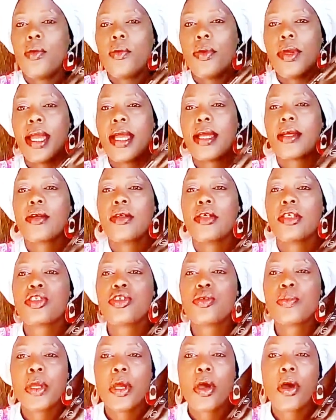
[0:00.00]
we are going
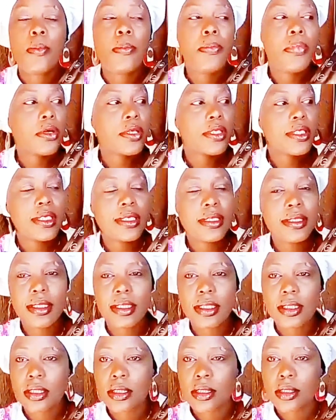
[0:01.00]
to be unboxing
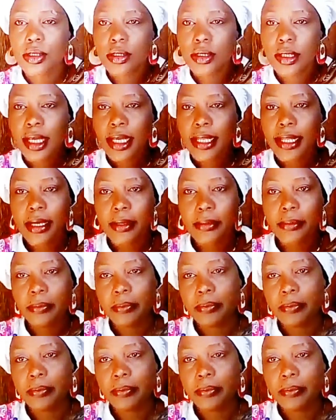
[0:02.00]
this together,